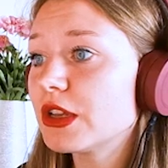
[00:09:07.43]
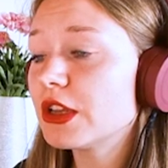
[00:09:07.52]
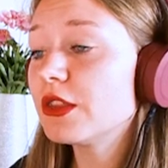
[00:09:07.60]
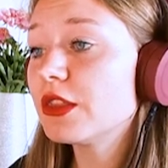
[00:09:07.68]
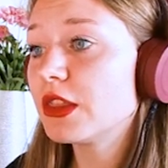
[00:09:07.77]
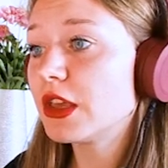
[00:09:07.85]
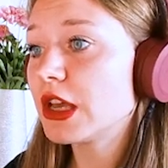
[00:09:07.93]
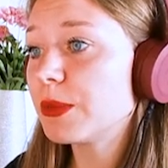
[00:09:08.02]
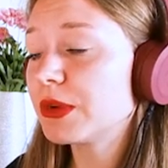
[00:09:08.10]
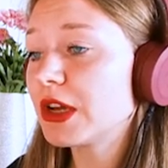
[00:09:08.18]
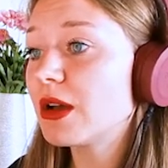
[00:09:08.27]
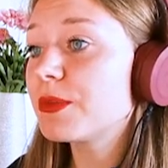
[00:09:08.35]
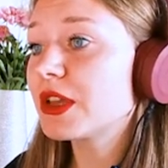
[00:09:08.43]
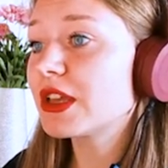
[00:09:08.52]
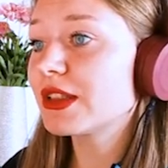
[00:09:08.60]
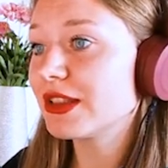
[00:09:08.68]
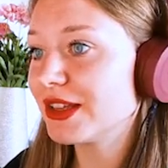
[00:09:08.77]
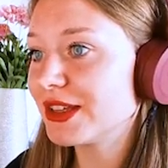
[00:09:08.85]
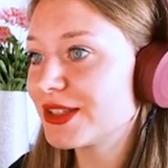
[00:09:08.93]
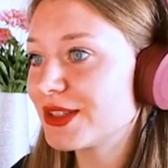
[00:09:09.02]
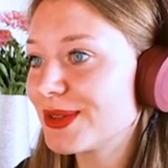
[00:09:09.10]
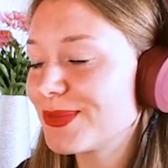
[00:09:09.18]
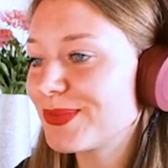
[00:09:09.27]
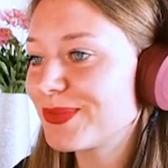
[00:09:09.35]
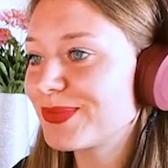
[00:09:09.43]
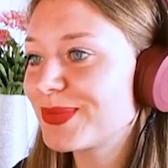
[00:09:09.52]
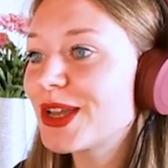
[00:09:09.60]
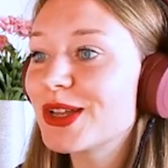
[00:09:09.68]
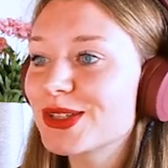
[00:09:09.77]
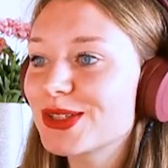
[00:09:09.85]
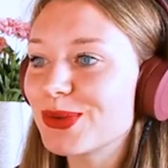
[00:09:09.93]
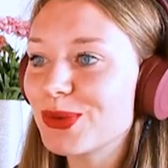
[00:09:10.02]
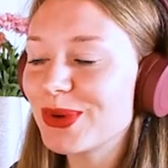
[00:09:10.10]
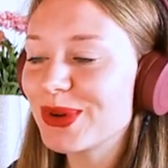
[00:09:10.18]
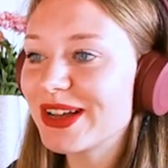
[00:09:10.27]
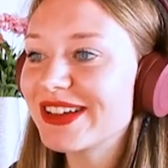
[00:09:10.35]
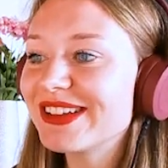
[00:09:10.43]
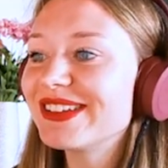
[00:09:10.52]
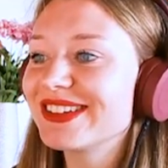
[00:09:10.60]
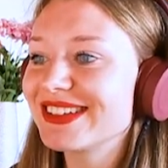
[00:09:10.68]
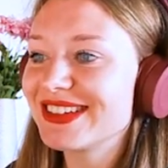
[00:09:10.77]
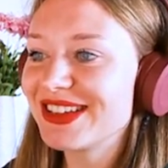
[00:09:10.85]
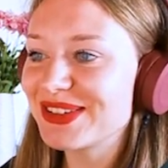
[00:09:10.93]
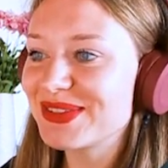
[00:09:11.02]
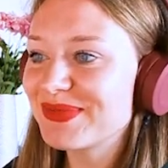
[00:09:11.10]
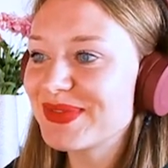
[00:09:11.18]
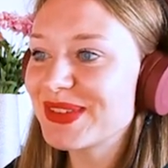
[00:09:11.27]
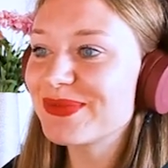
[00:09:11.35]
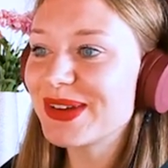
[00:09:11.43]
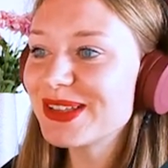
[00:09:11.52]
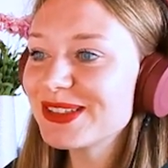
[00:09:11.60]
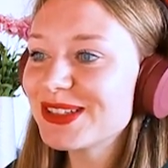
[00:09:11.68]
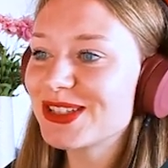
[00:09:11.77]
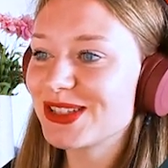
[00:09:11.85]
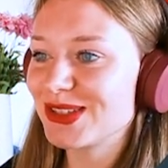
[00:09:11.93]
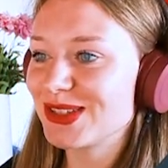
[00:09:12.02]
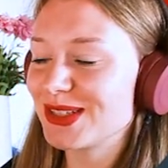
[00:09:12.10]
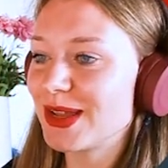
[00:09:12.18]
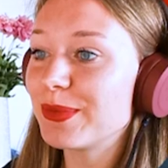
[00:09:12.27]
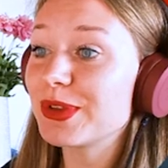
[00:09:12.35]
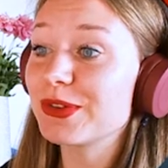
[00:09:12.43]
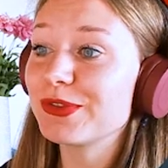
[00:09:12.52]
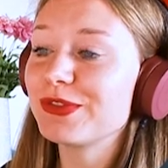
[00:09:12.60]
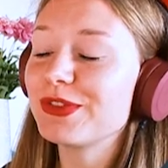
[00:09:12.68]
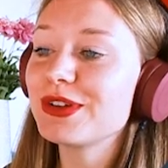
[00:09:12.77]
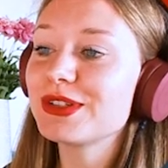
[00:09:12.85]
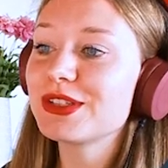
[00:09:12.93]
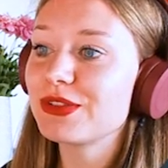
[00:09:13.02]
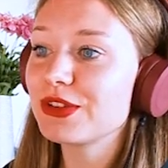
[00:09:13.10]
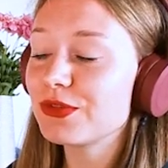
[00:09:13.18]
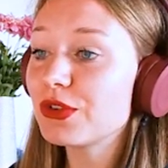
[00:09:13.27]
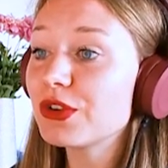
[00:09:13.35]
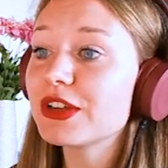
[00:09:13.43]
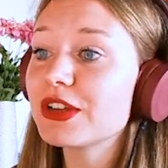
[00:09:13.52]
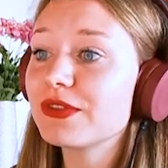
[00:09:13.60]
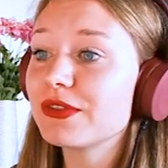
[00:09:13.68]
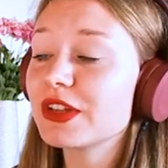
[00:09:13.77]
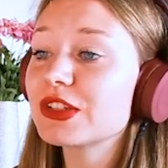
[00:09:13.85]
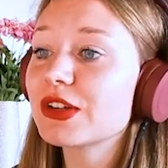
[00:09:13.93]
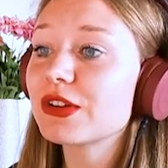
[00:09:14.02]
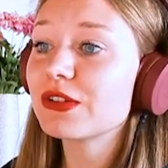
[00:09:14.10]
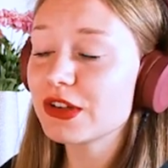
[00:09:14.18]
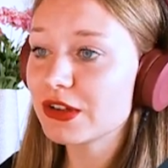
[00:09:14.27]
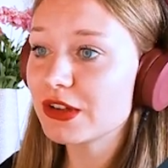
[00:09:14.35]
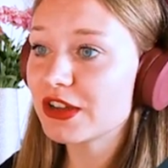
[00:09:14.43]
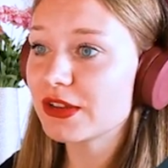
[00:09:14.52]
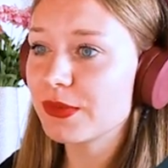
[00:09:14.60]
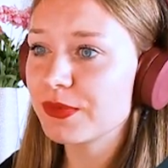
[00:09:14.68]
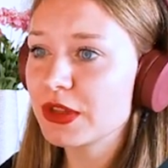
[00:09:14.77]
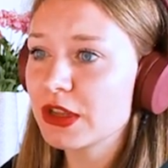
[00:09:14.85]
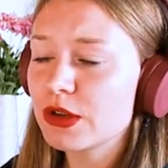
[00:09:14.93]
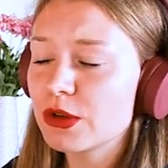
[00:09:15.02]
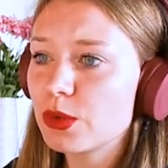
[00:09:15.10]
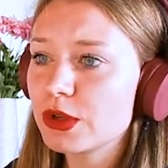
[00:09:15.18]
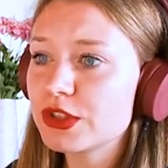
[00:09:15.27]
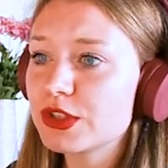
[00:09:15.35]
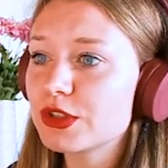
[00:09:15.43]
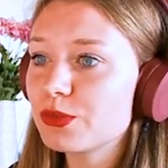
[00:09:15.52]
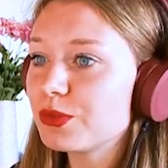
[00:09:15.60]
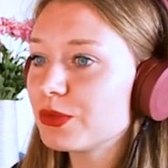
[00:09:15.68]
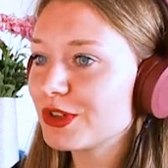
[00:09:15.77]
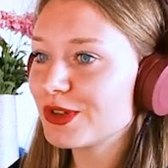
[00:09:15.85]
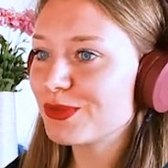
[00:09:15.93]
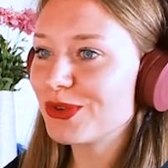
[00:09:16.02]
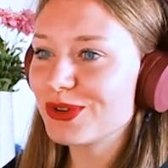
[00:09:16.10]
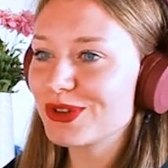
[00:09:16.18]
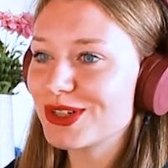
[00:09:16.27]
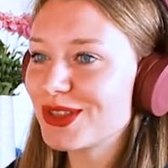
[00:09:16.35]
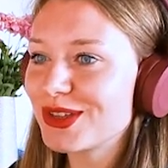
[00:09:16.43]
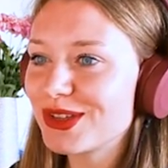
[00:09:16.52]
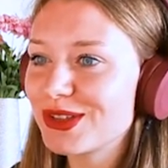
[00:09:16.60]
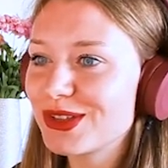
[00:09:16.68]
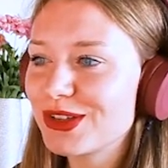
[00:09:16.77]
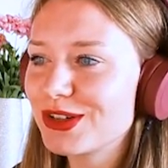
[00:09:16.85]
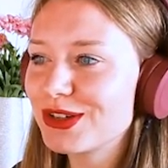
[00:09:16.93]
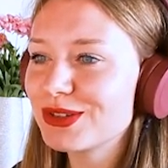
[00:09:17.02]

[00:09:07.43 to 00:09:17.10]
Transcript: in the upcoming lesson. So well done, you managed to set up your first G A four event correctly. One super important thing here,